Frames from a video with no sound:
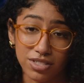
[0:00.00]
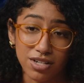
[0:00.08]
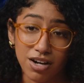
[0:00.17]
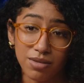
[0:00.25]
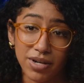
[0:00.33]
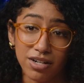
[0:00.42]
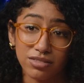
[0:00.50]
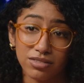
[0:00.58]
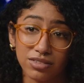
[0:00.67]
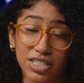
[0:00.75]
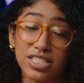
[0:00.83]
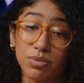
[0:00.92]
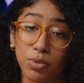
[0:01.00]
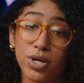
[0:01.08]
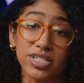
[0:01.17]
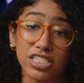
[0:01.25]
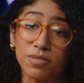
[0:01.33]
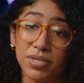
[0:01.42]
to talk about, it's
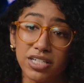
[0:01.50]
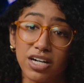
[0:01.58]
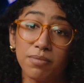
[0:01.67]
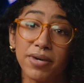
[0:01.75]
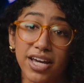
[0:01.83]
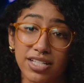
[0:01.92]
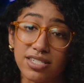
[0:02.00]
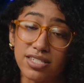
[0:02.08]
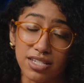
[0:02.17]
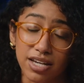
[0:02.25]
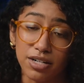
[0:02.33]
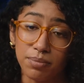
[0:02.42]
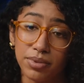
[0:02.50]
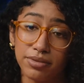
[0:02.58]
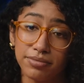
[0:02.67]
important to speak up and seek help.